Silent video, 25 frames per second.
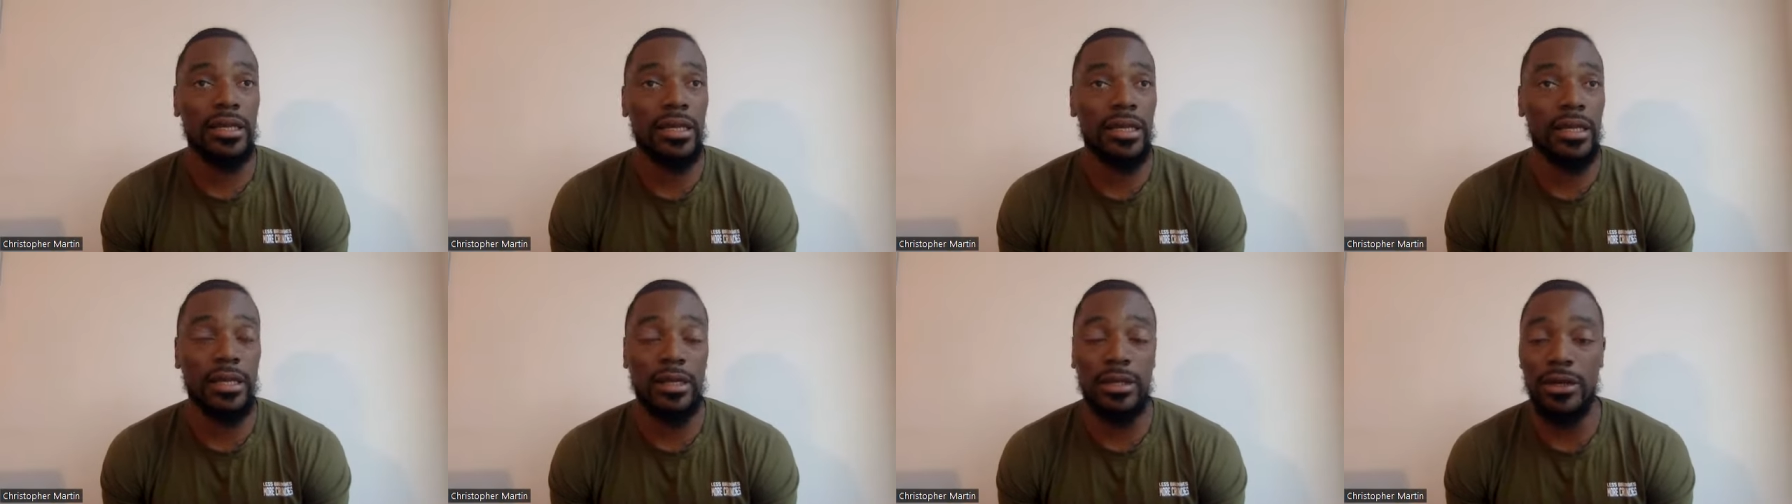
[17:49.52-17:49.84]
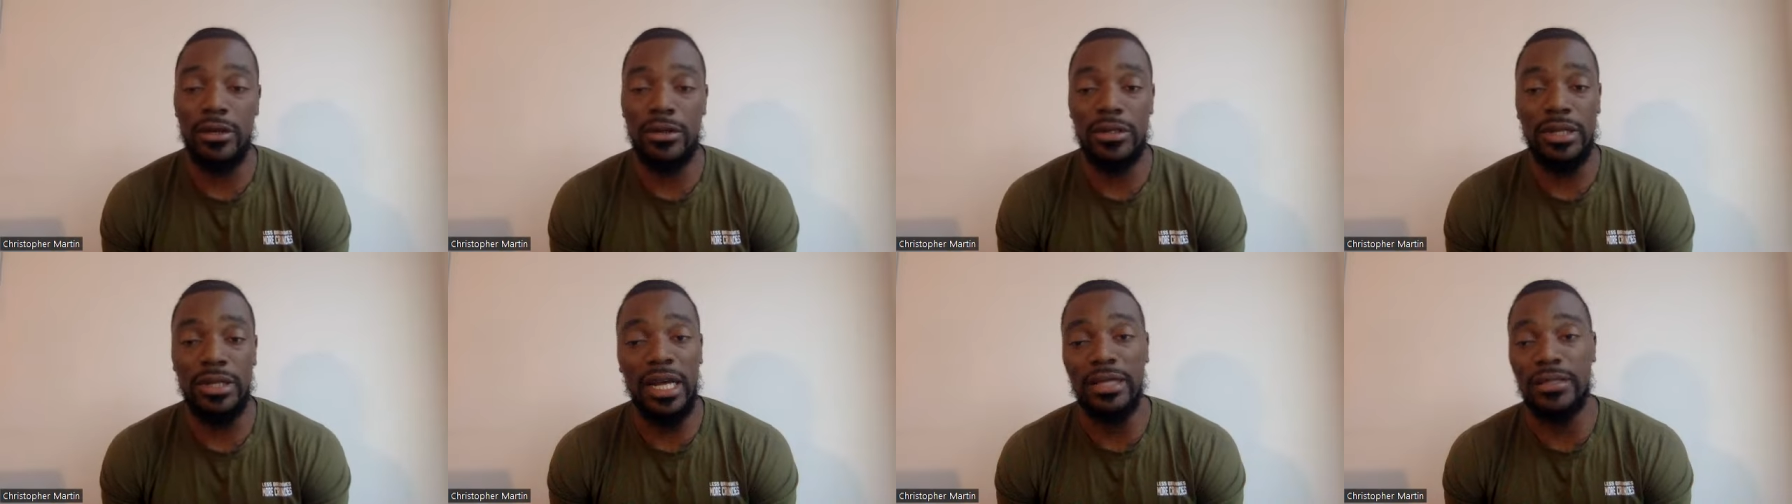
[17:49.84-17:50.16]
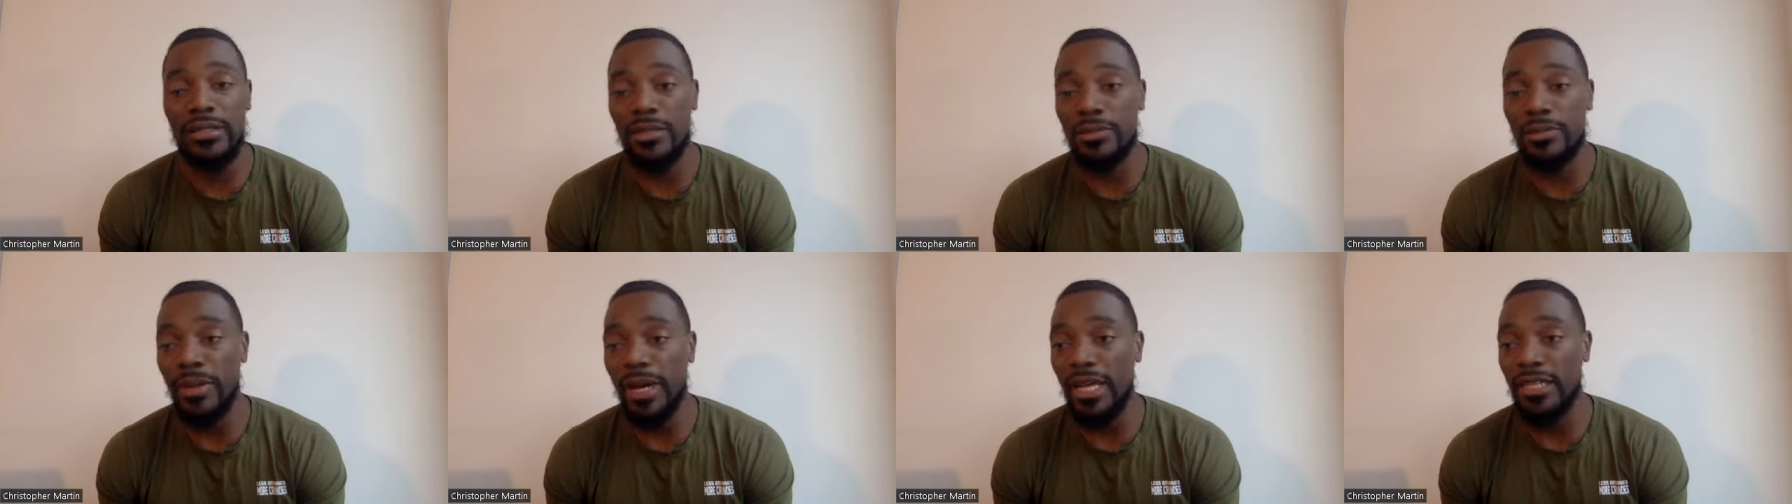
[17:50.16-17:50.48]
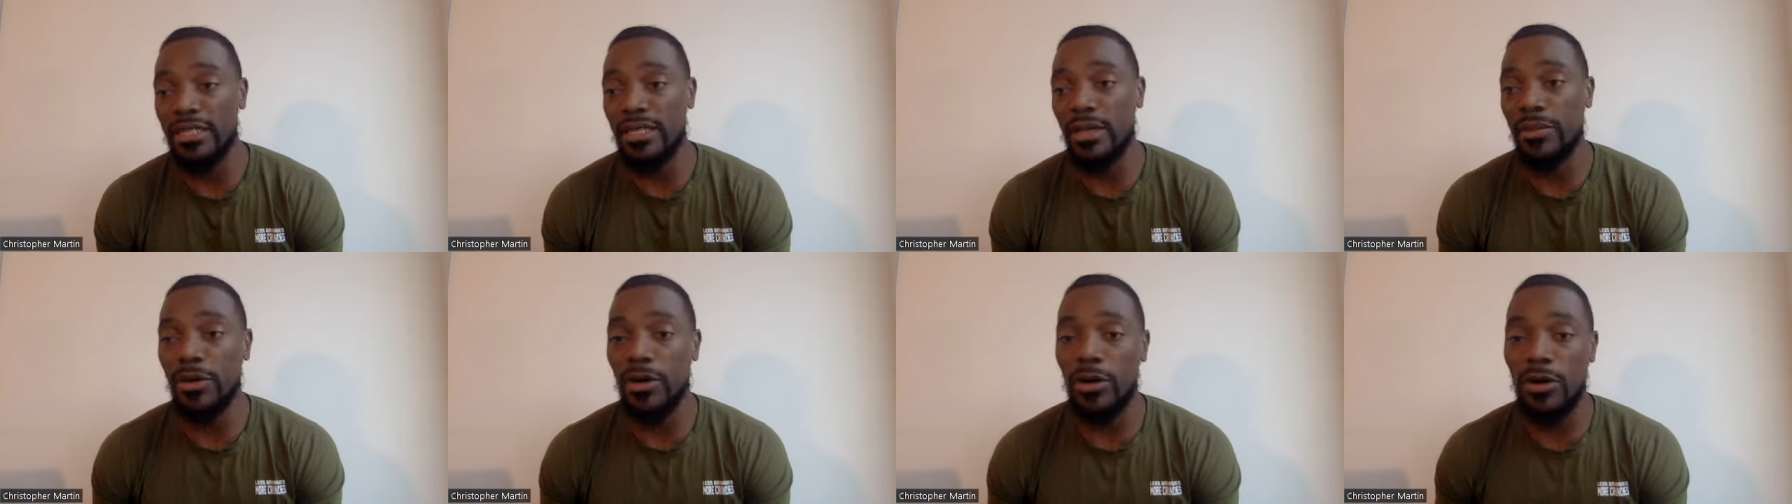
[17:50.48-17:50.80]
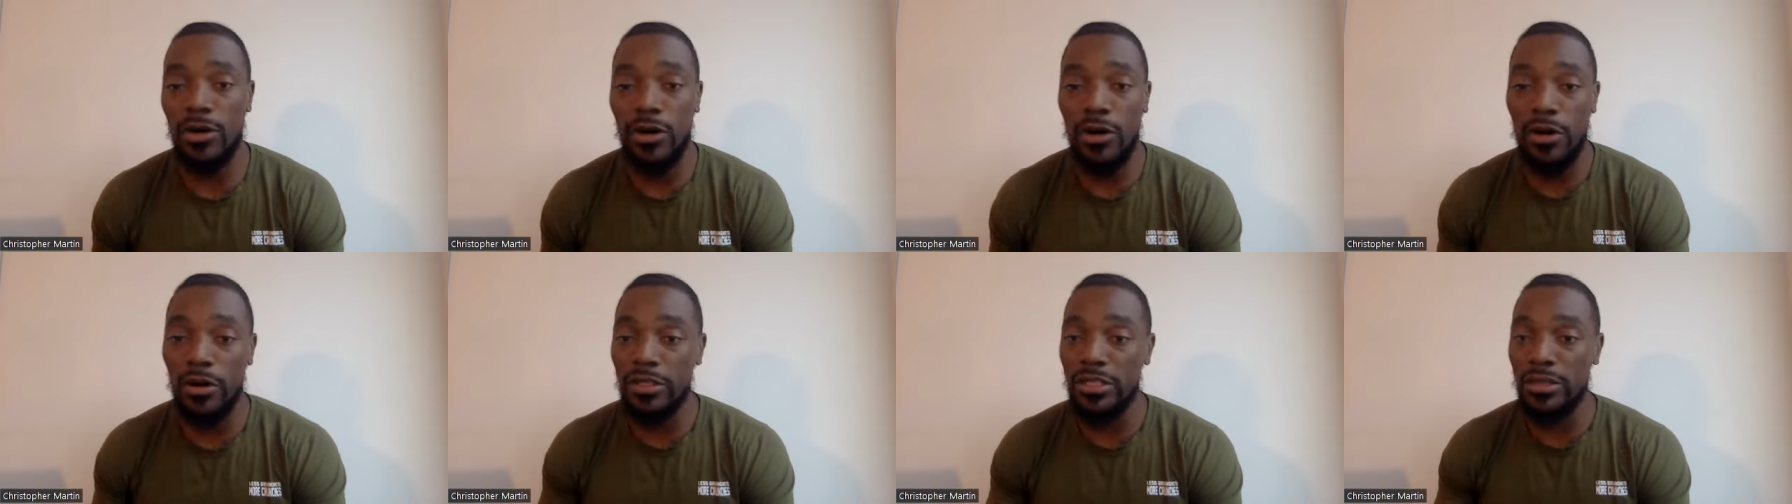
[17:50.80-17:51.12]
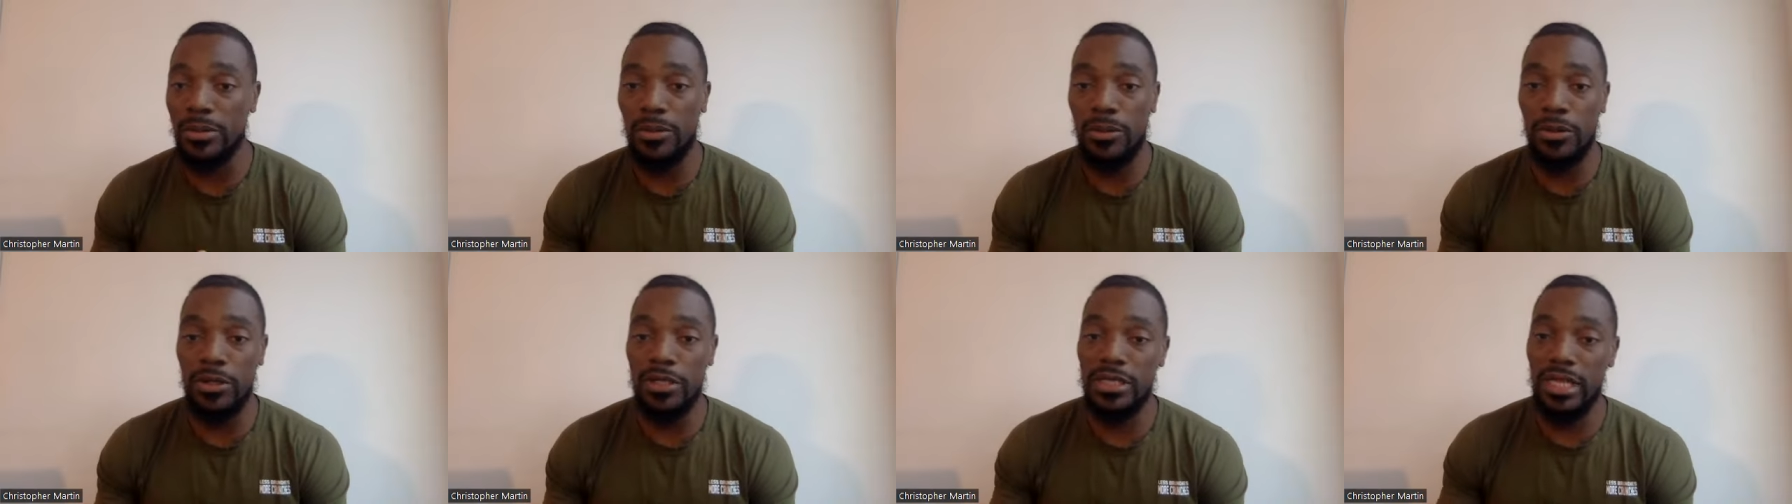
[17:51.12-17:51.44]
you know, not just basketball, all
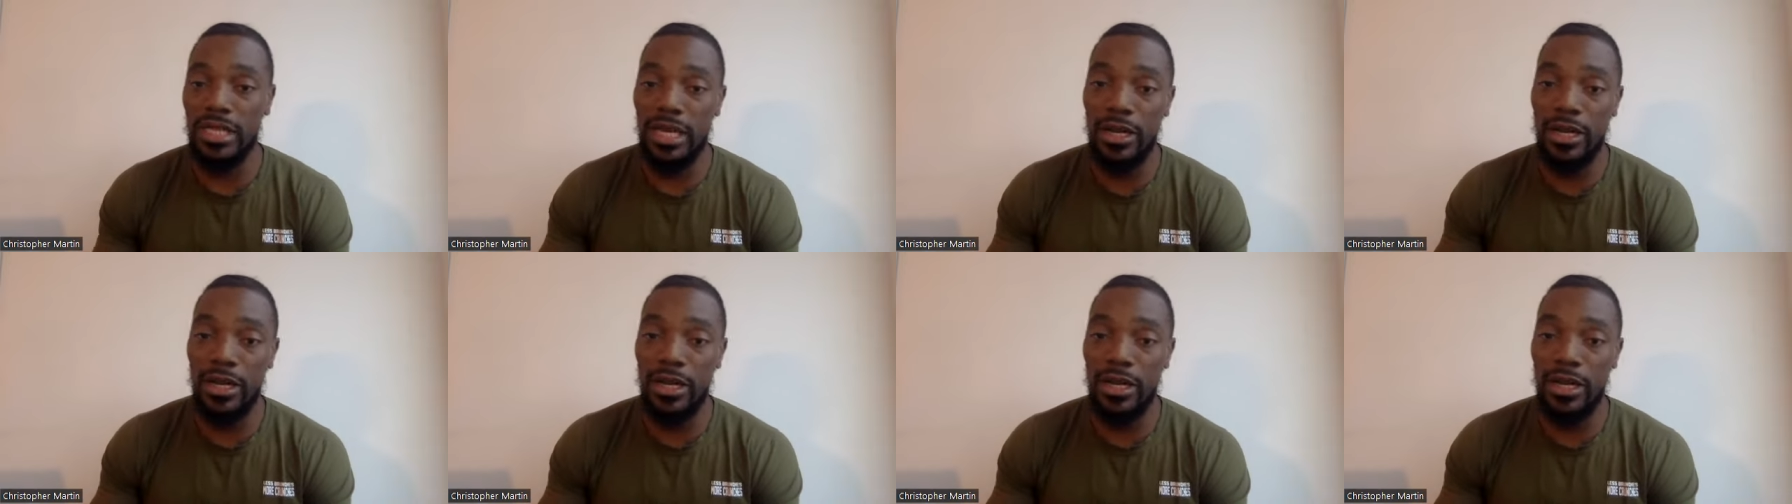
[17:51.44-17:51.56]
sports,